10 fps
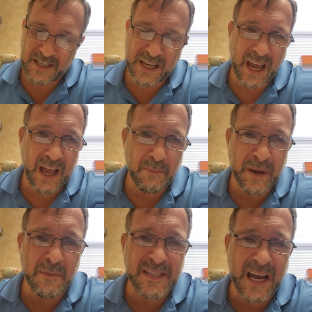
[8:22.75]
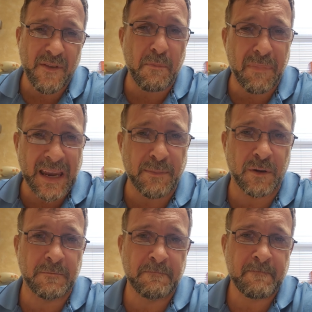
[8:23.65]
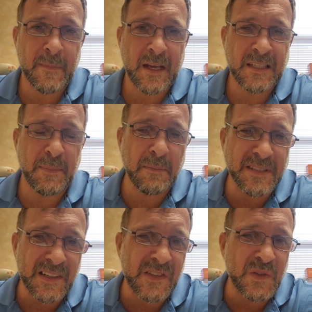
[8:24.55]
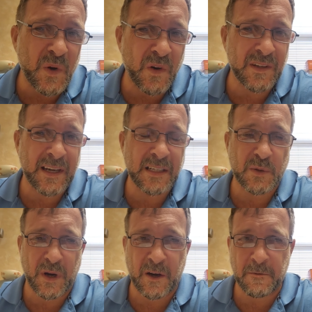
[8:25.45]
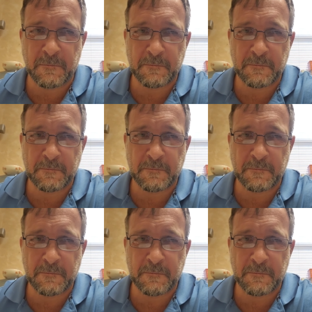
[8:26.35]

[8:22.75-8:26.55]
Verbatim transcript: to be able to have a Bible, to be able to listen to online as well.